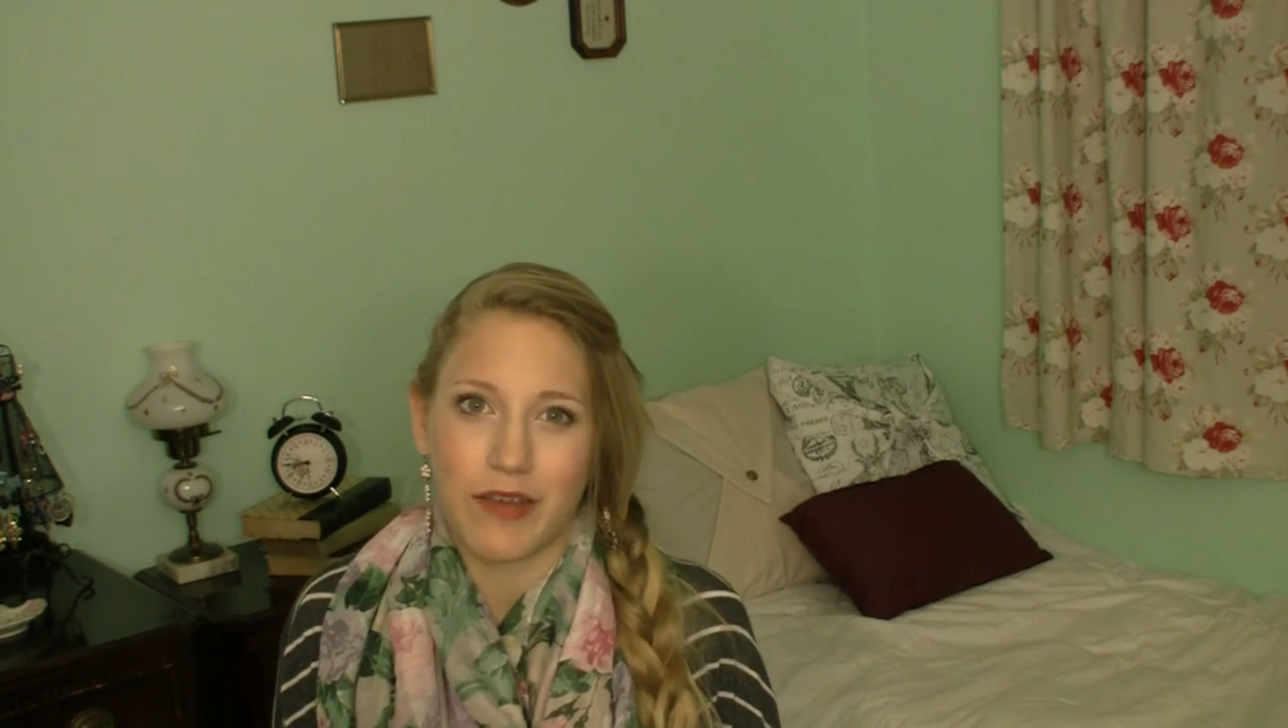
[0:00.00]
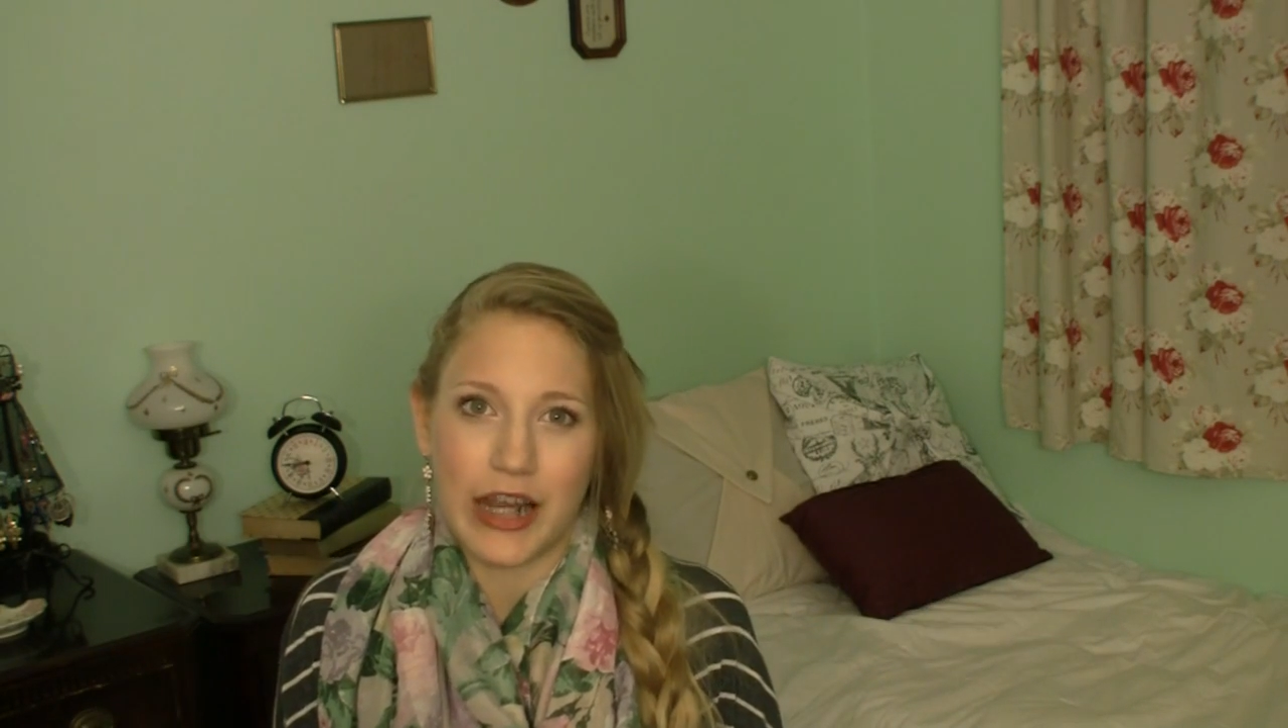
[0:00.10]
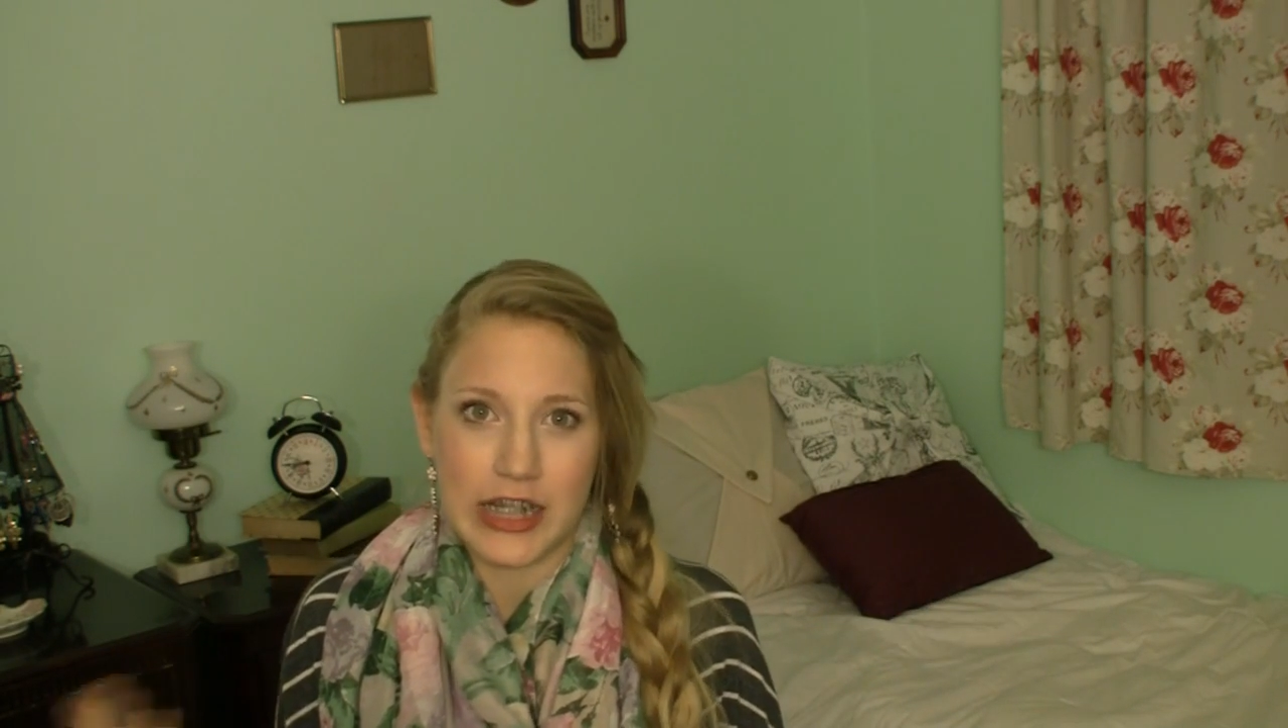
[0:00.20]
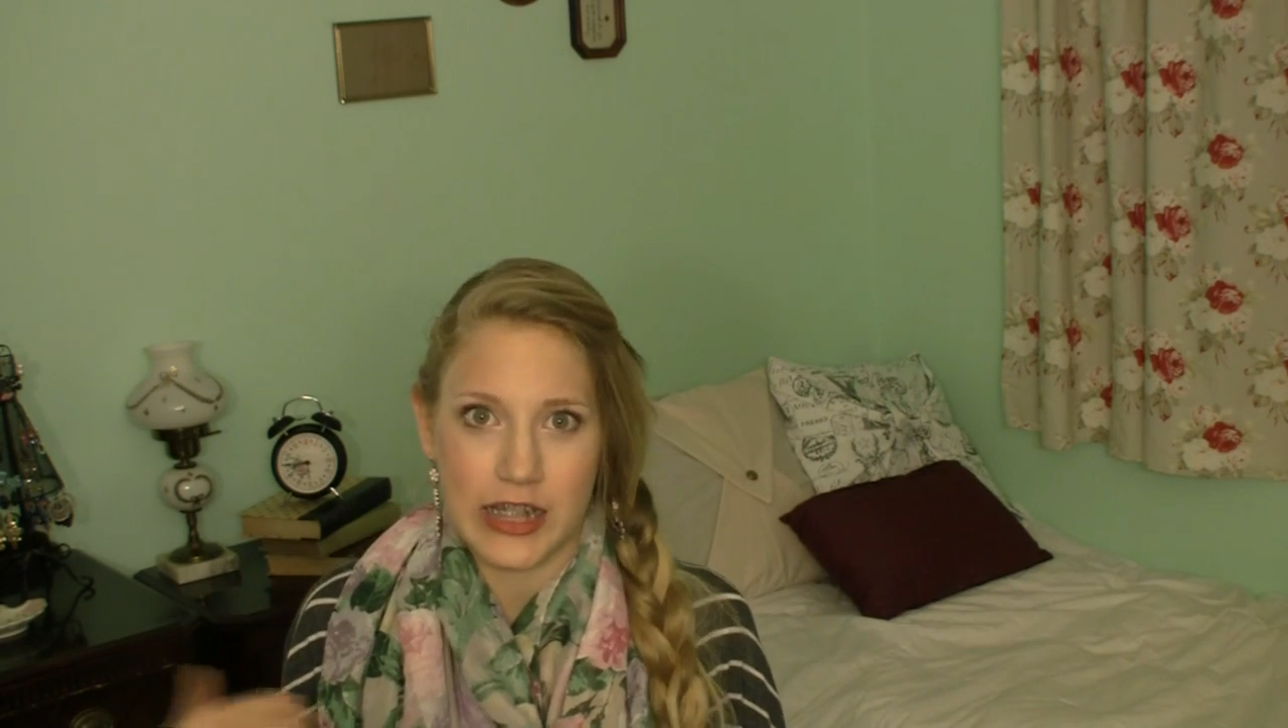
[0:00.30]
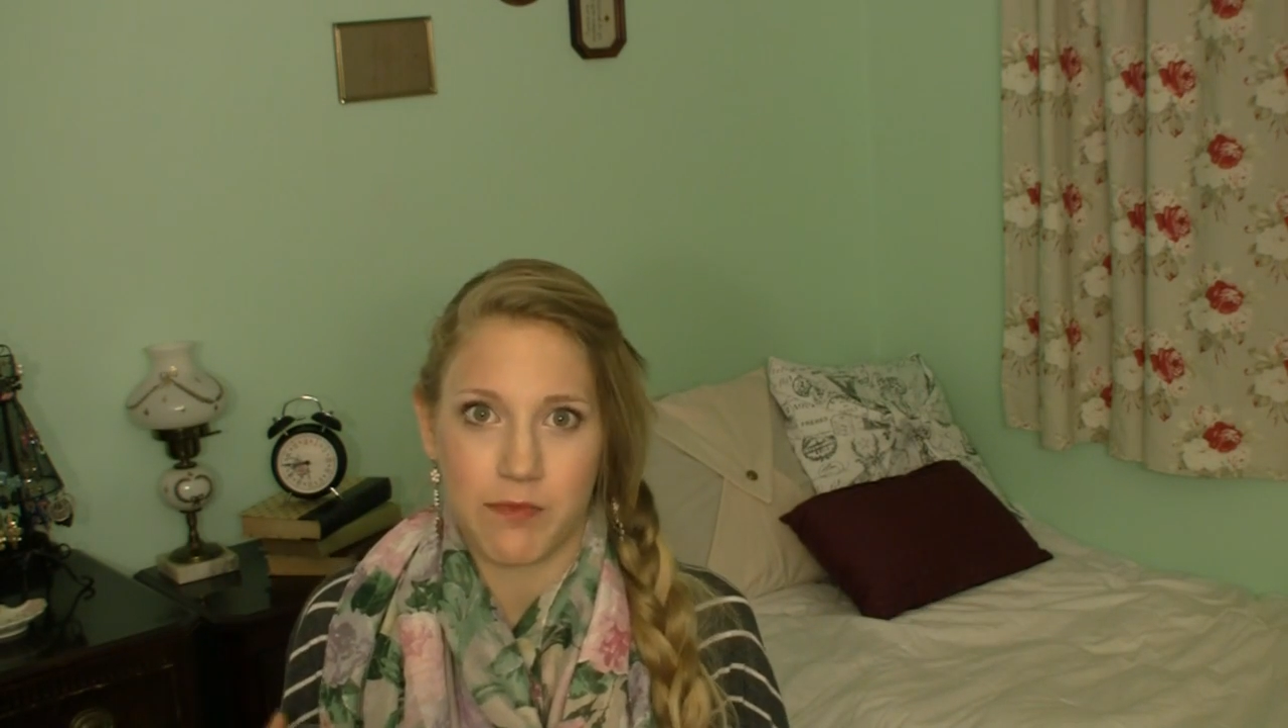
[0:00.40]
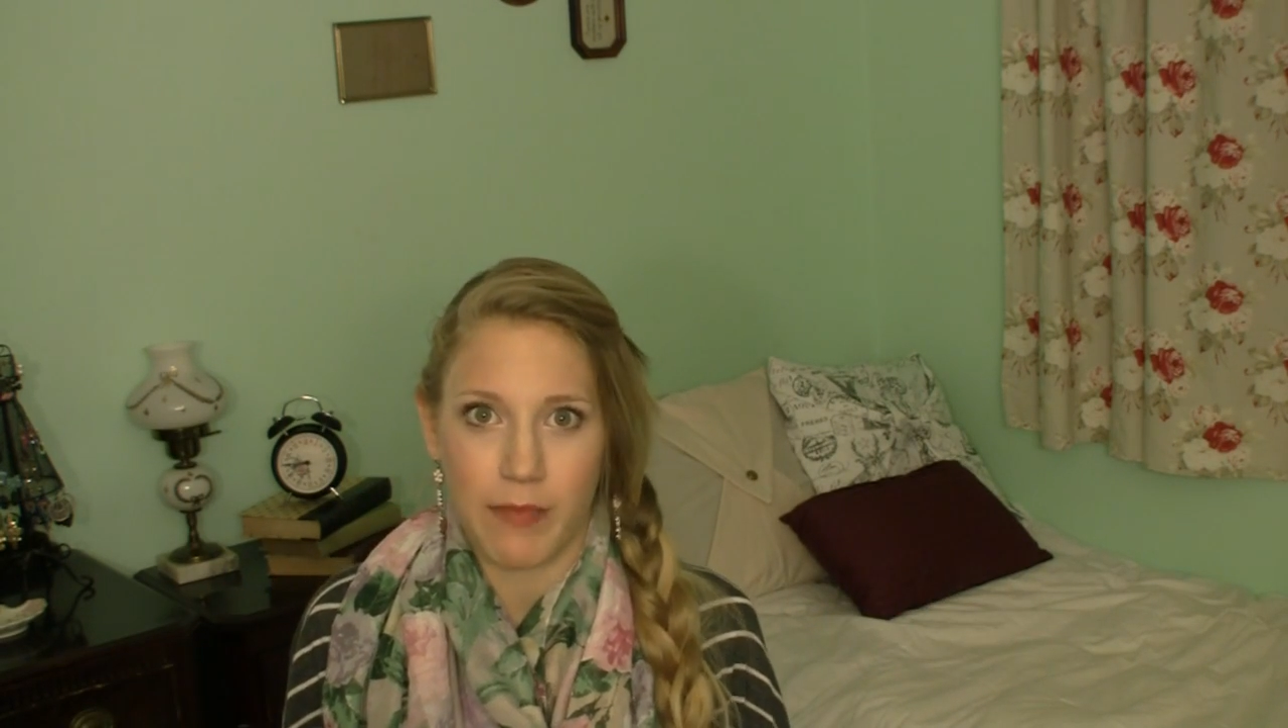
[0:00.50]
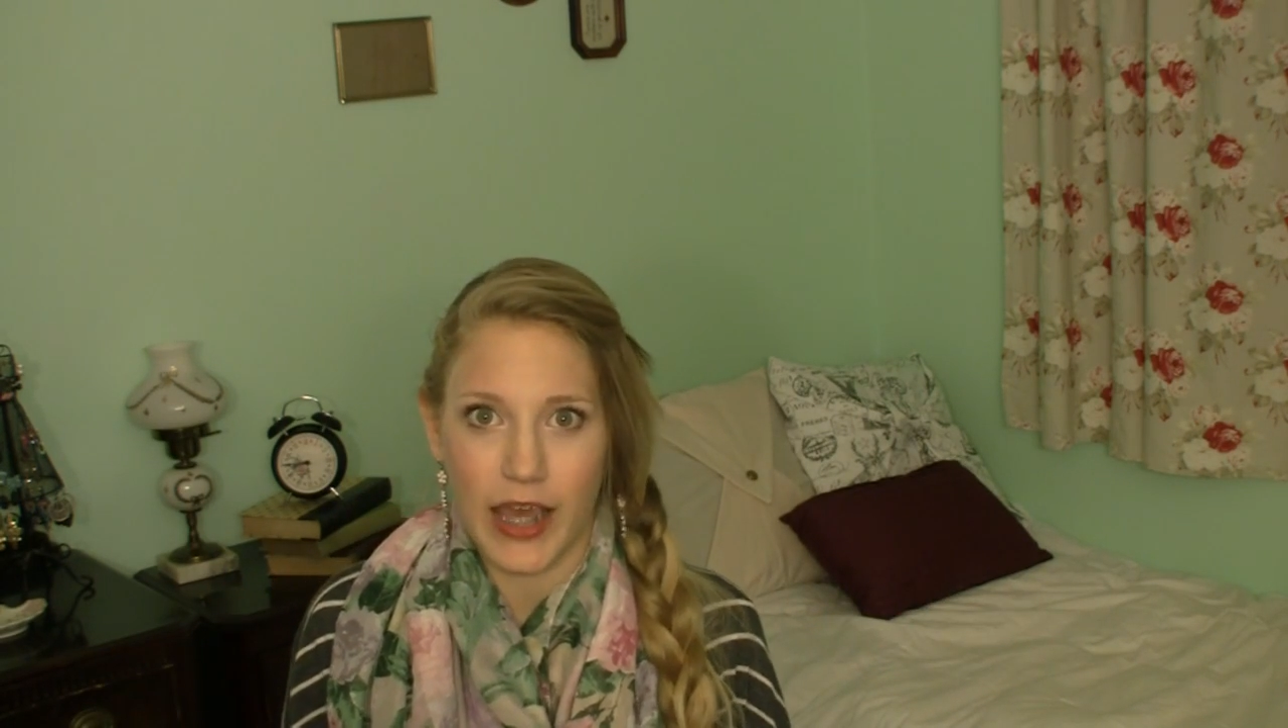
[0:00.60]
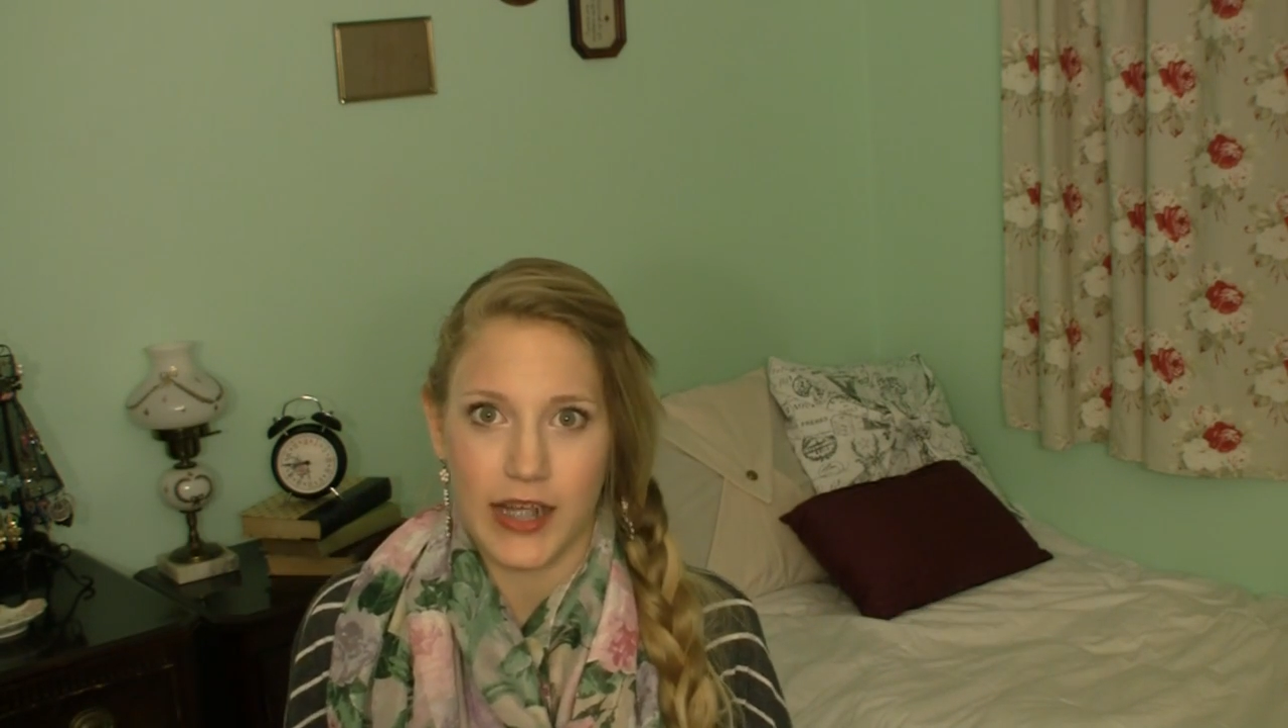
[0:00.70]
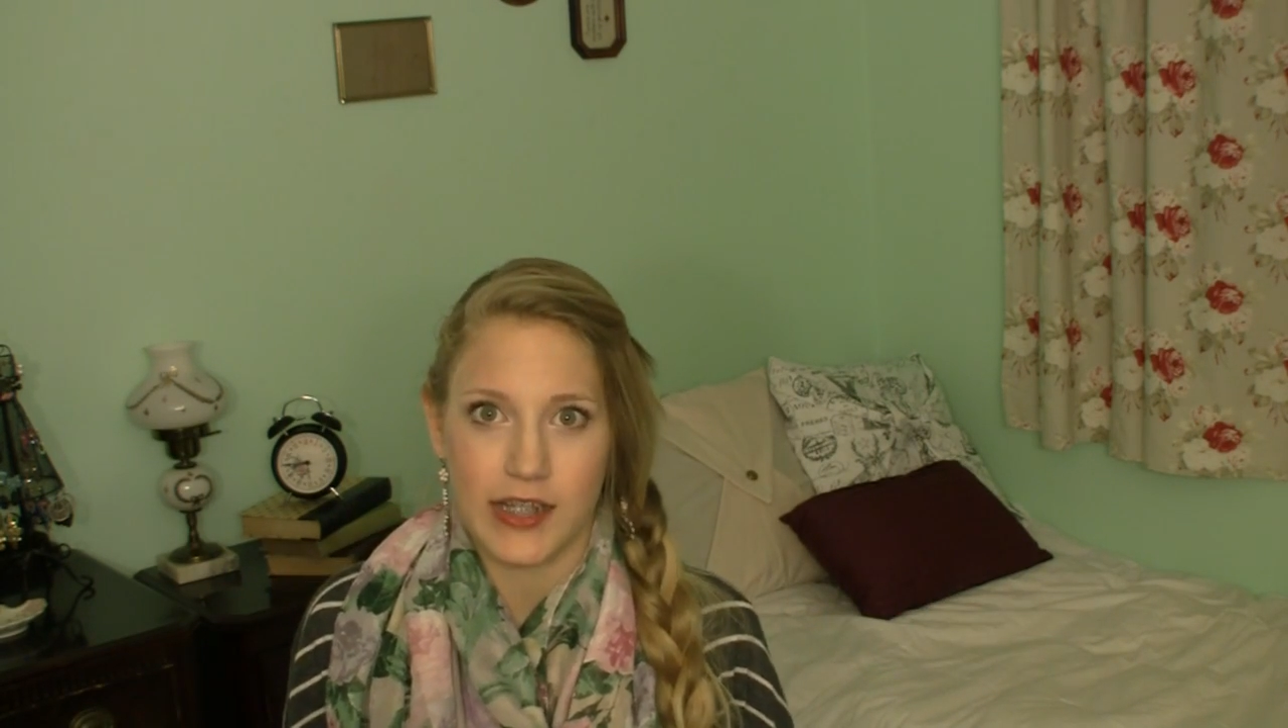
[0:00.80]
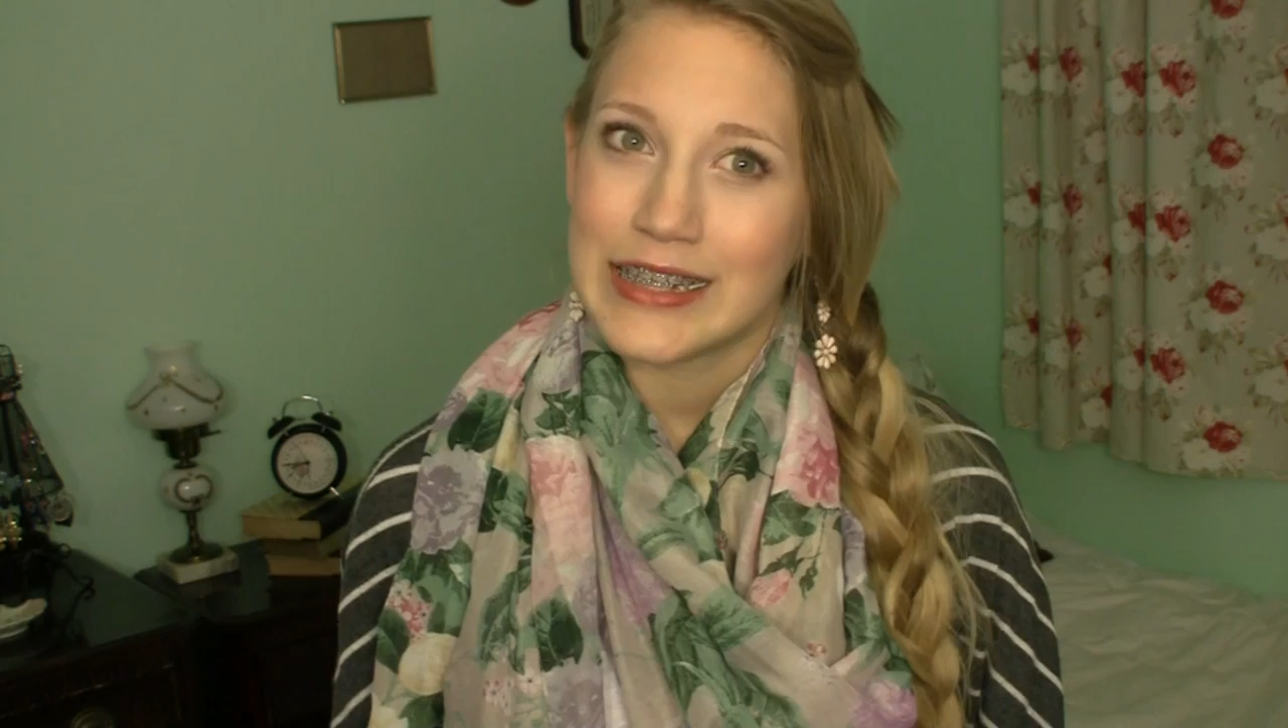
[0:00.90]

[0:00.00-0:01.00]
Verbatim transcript: actually met,